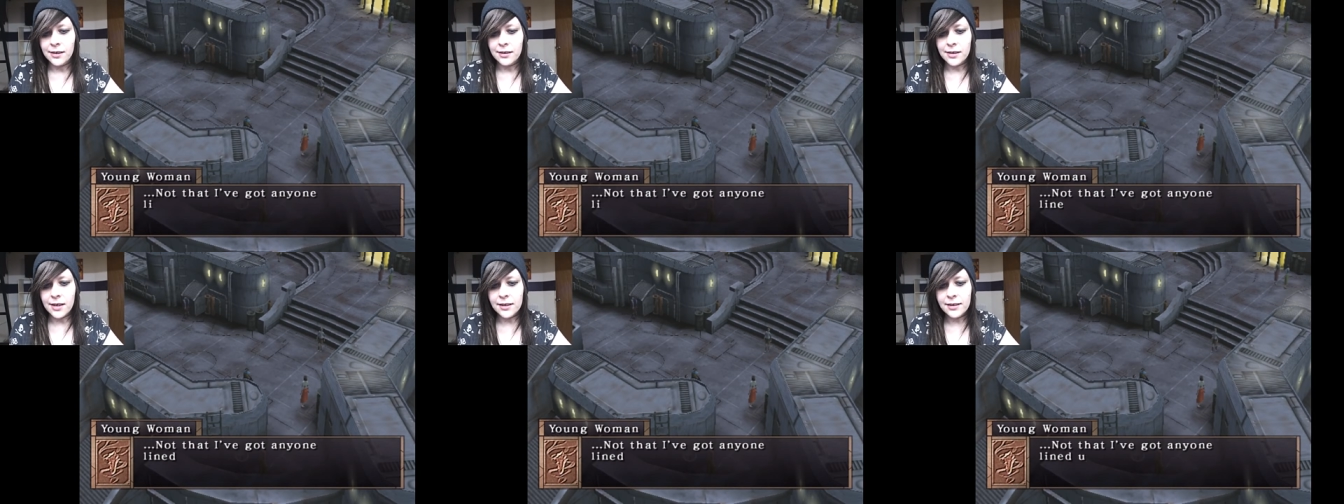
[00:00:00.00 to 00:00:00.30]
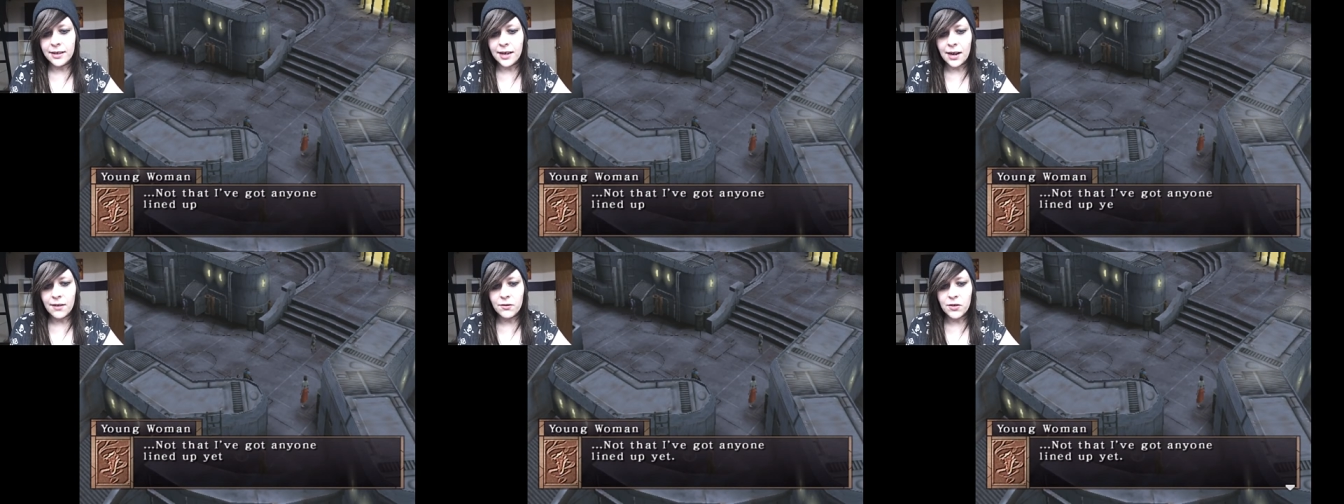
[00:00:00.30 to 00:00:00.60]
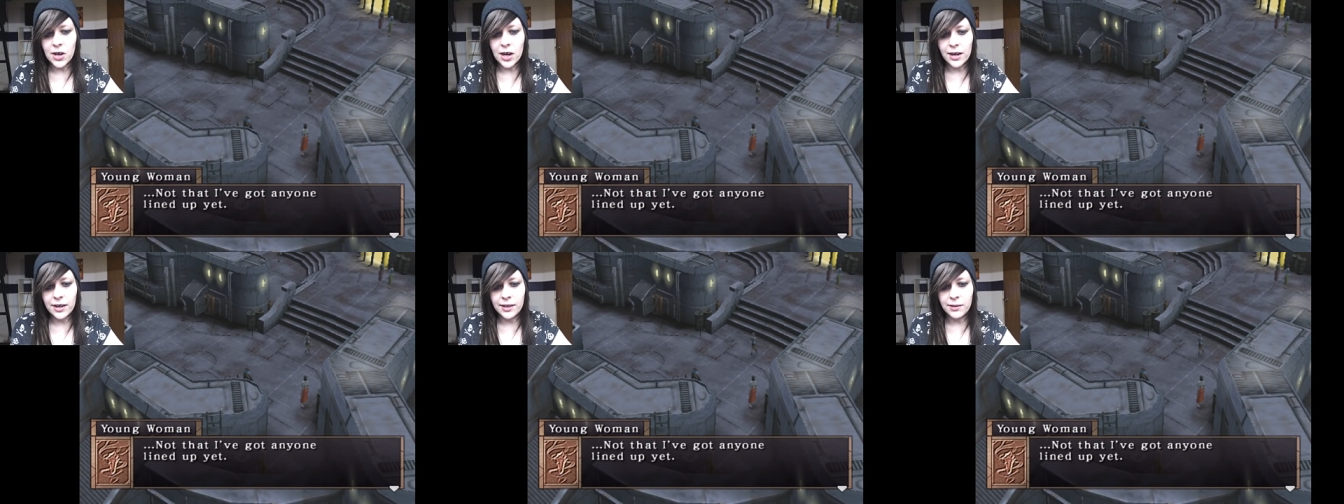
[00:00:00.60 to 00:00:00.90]
Not that I've
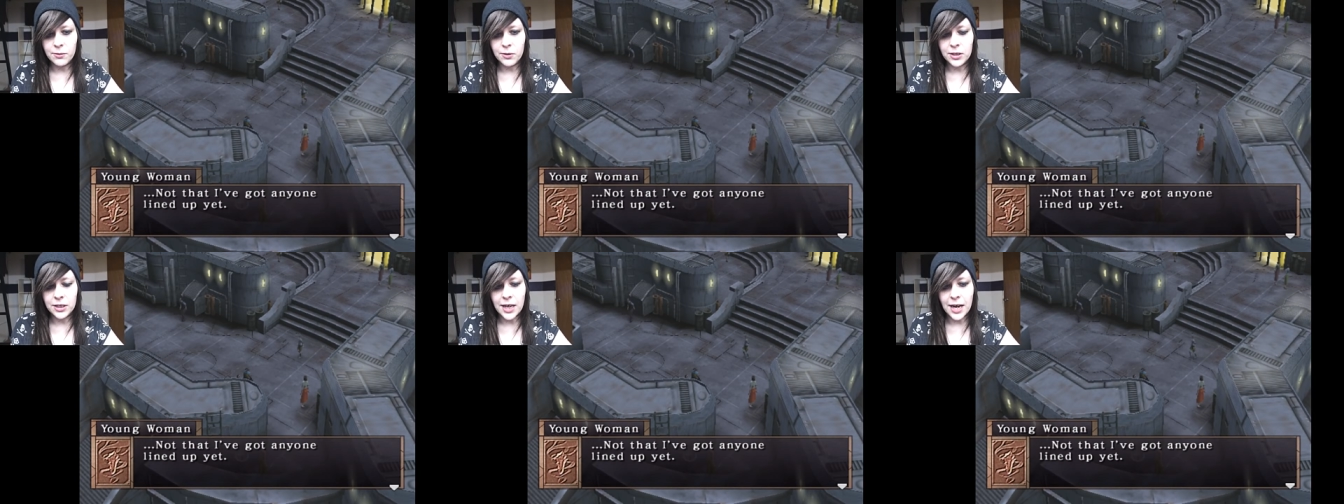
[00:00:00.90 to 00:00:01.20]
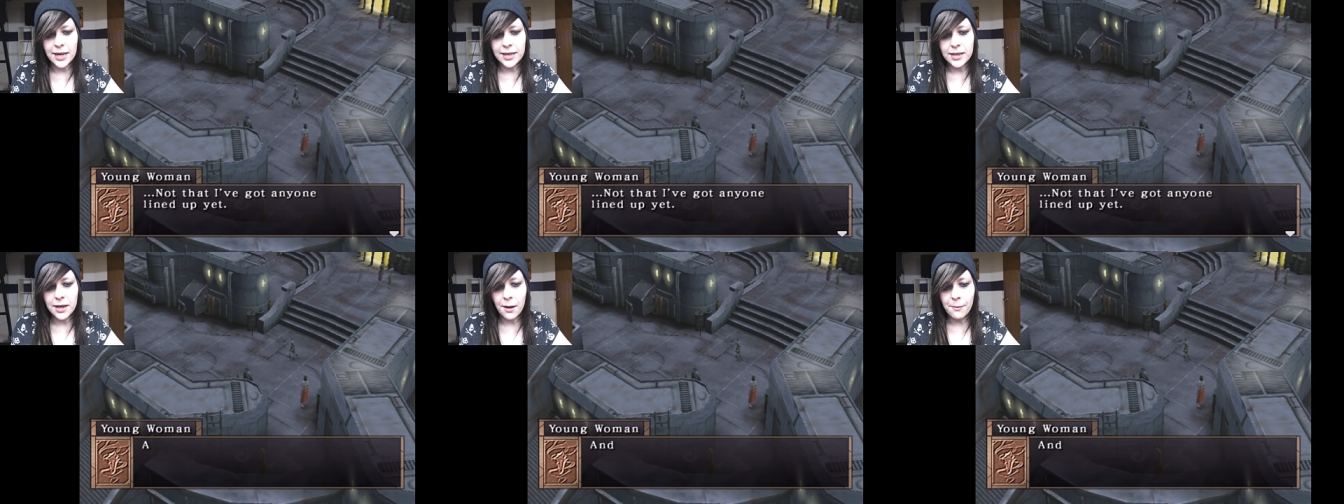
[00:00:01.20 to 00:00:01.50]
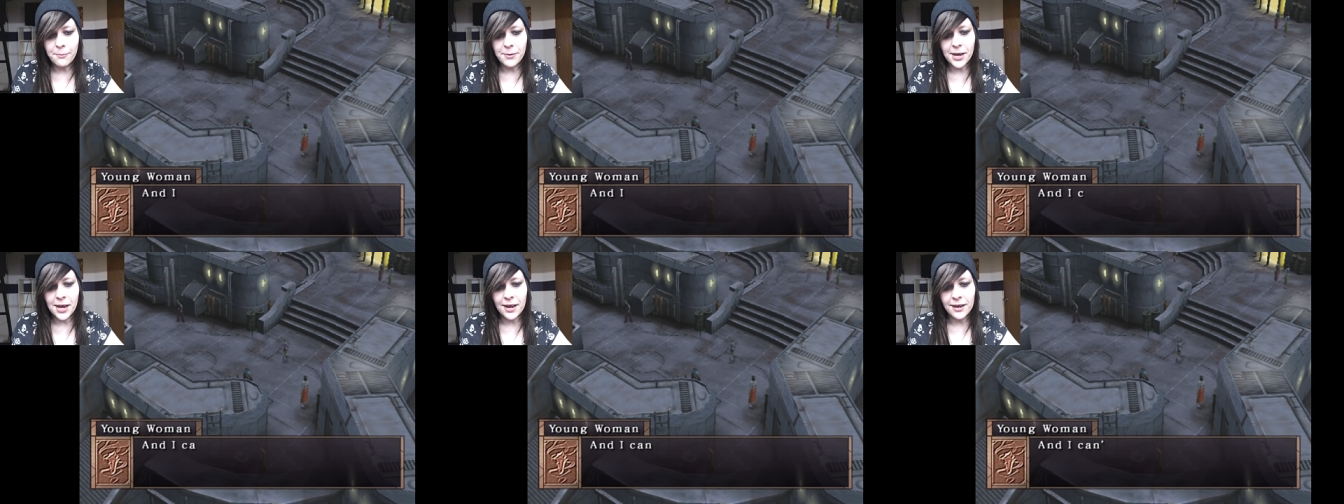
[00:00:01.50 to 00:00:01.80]
got anyone lined
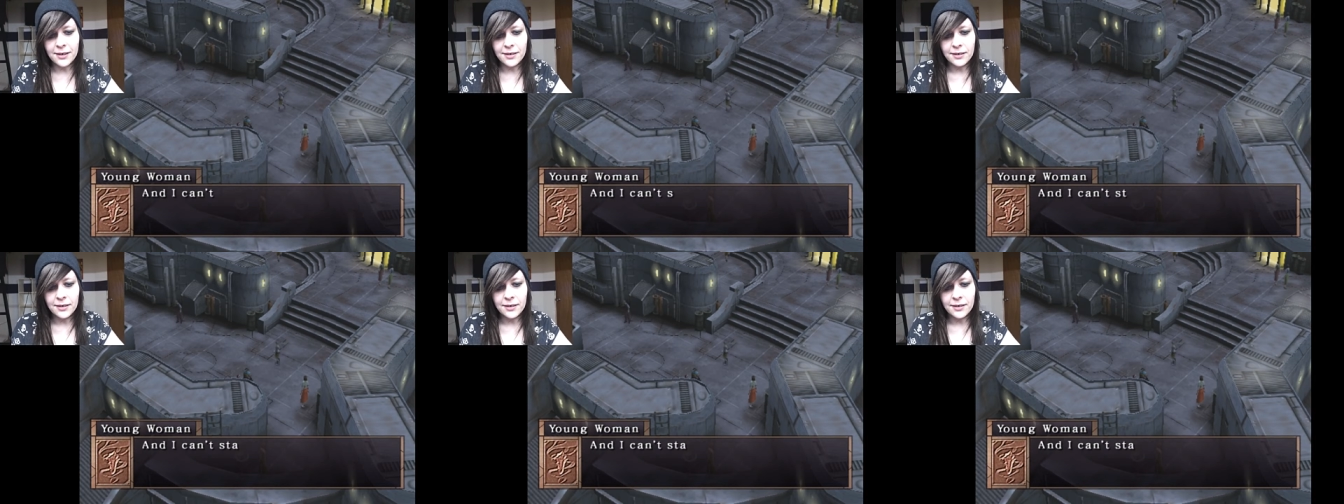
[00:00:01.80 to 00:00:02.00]
up yet.